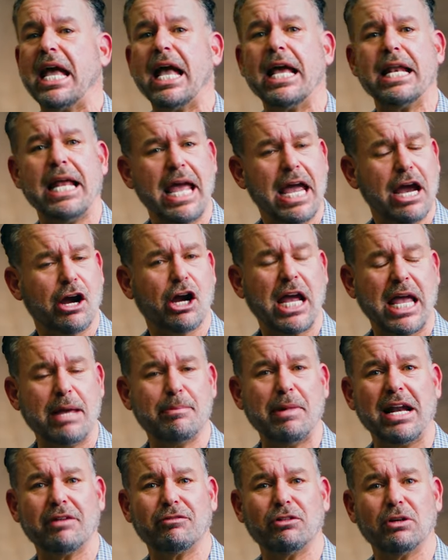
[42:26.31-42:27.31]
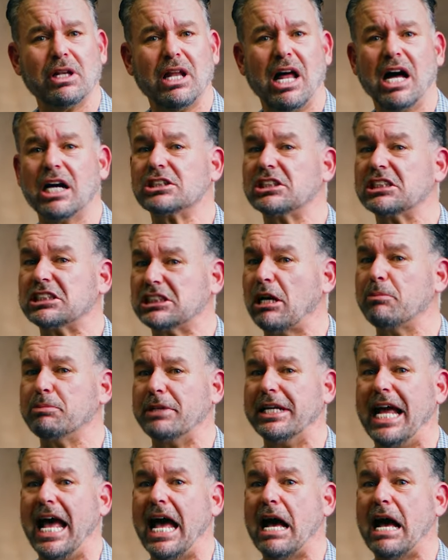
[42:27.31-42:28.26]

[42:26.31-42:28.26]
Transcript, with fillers: And air came out of her lungs, or something